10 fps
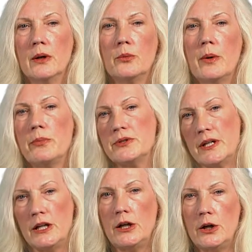
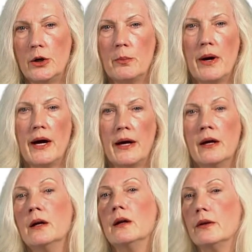represented here
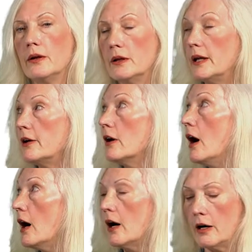by the letter
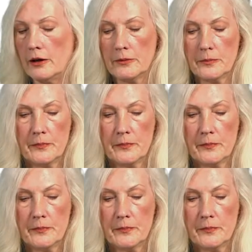R.